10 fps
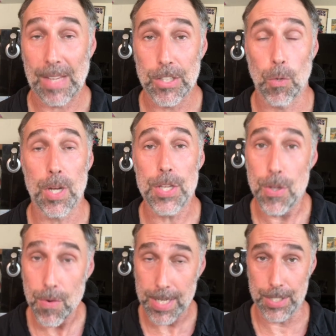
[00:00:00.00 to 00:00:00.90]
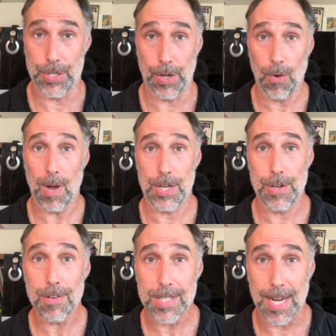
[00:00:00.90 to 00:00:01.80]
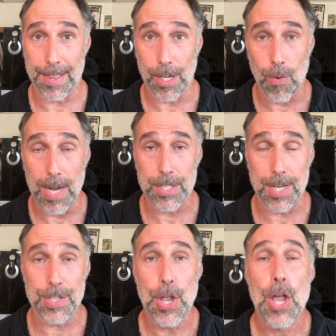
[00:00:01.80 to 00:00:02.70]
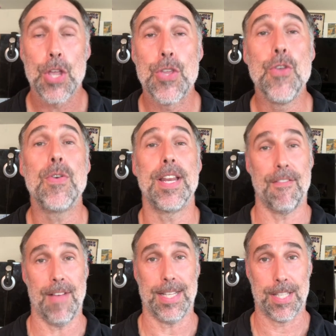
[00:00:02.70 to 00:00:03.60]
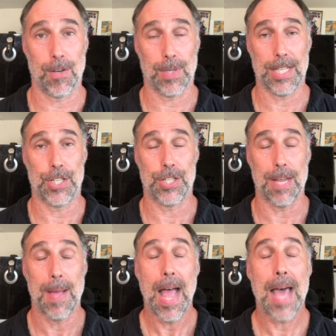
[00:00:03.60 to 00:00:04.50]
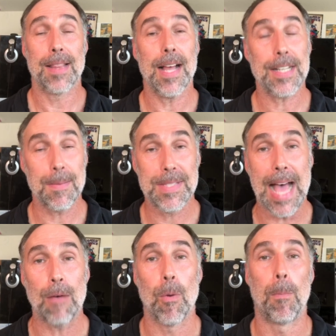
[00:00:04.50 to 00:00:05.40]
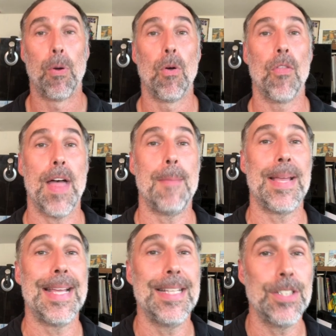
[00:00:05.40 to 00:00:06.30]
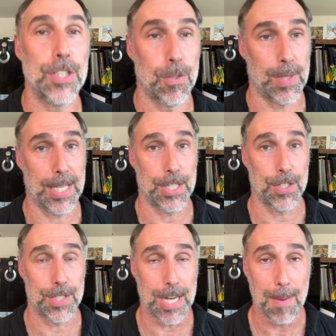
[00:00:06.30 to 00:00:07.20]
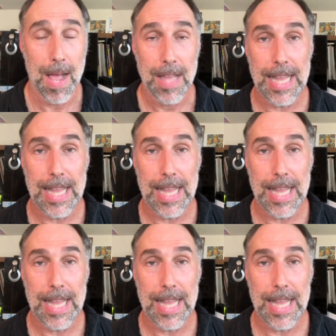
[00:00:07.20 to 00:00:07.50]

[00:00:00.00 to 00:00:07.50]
So what you can do on your side of the equation is you can invest in the relationship. And a lot of times that will pull them into the relationship.